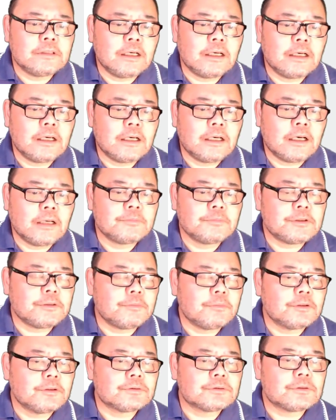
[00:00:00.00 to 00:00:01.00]
uh,
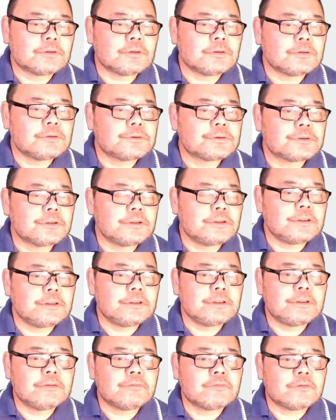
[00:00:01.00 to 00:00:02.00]
optimal solution
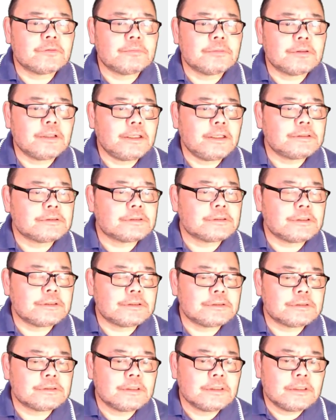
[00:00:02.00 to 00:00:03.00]
in different
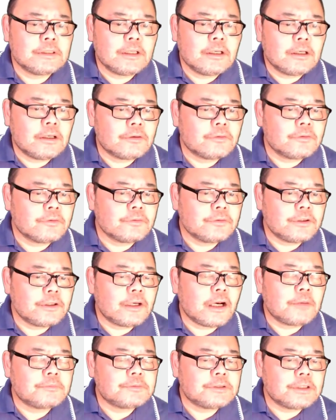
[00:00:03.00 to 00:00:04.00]
places although
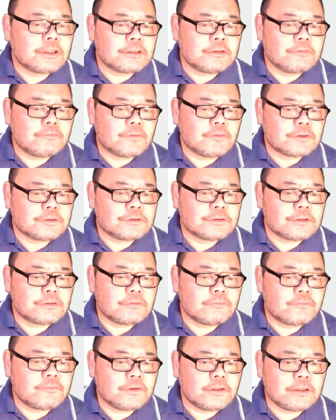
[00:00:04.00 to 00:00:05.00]
their objective function
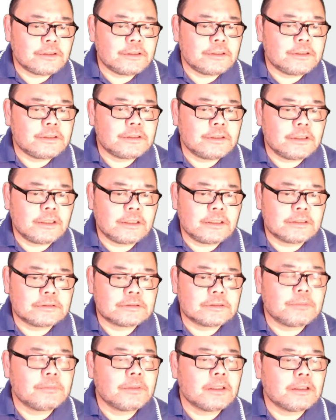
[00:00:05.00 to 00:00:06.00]
are fairly uh,
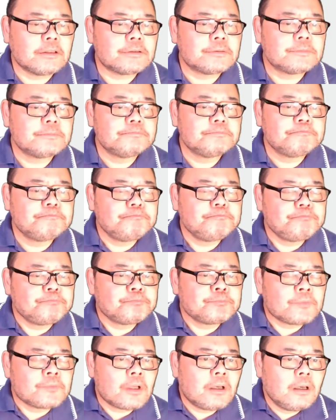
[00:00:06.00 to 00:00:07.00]
similar.
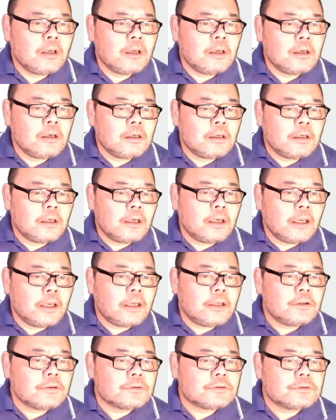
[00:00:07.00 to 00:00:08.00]

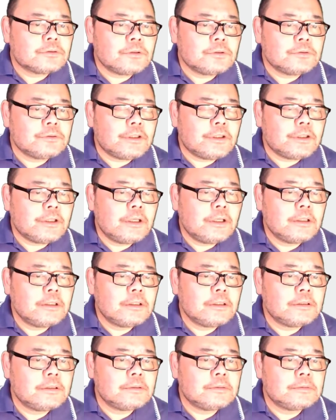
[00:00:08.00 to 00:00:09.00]
And also the
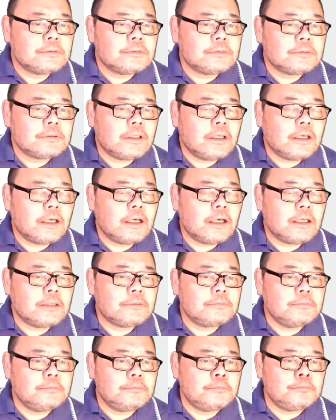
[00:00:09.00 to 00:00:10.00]
uh,